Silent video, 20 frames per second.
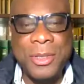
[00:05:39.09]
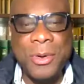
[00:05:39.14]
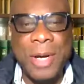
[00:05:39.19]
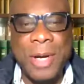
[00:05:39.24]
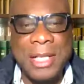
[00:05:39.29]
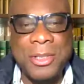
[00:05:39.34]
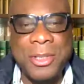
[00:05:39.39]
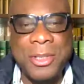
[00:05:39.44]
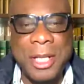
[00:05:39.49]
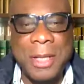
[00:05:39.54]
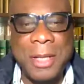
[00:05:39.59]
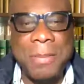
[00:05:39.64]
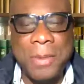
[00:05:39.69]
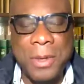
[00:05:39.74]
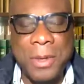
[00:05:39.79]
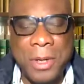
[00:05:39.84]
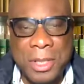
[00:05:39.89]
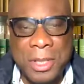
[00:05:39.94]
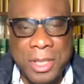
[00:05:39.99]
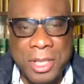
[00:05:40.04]
to actually
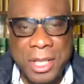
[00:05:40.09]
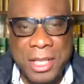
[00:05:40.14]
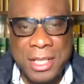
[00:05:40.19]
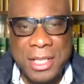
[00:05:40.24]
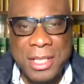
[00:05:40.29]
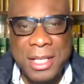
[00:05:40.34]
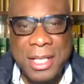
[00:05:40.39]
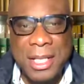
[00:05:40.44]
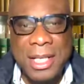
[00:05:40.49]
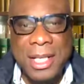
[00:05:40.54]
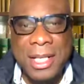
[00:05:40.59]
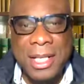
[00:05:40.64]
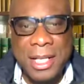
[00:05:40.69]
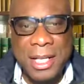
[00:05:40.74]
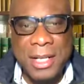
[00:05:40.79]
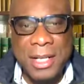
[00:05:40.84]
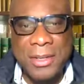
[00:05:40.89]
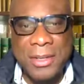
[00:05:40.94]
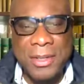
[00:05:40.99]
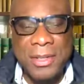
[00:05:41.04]
purchase
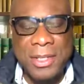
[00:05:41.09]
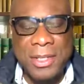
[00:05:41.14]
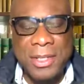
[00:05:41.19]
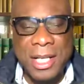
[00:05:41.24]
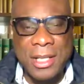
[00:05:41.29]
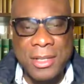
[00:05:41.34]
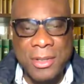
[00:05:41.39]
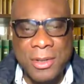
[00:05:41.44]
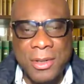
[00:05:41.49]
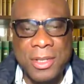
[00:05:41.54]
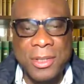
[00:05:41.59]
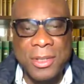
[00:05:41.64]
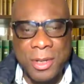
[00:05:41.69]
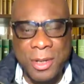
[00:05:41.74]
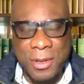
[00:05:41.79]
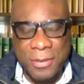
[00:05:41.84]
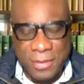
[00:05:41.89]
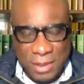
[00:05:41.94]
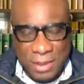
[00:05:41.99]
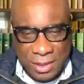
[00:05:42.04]
the goods and or
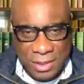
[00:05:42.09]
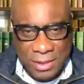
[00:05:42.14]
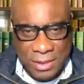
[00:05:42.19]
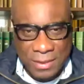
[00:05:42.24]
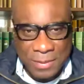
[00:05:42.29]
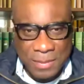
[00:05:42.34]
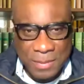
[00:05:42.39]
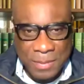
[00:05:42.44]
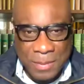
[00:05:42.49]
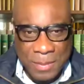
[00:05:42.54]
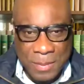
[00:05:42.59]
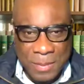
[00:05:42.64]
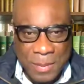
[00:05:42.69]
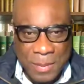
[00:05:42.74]
service.